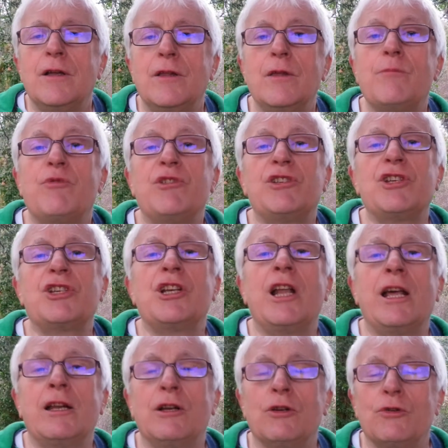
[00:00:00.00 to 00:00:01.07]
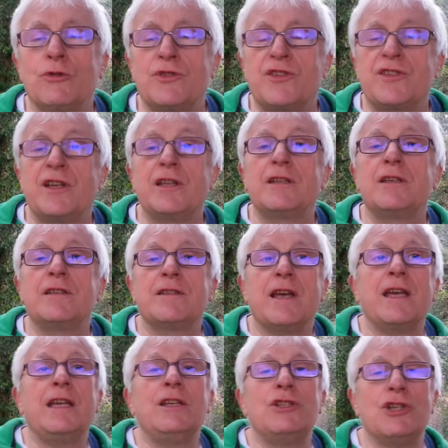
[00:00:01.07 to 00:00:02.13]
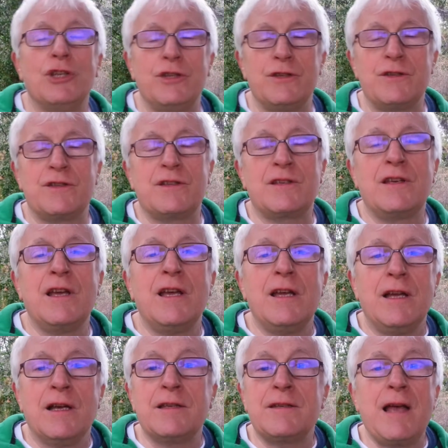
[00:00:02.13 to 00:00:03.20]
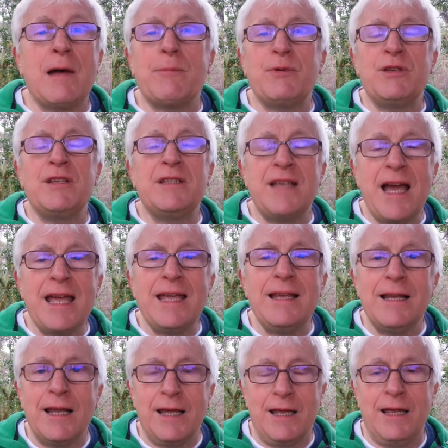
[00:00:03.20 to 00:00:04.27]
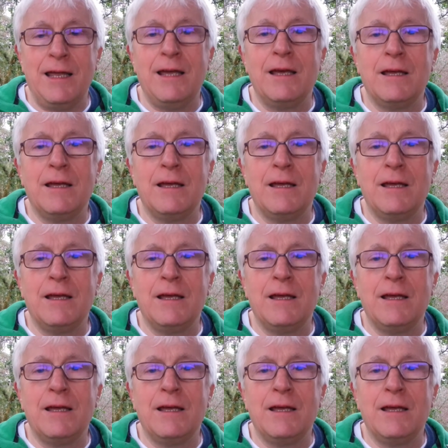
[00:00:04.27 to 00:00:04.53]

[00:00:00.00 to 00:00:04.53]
the British landlord sent his agents, as happened daily,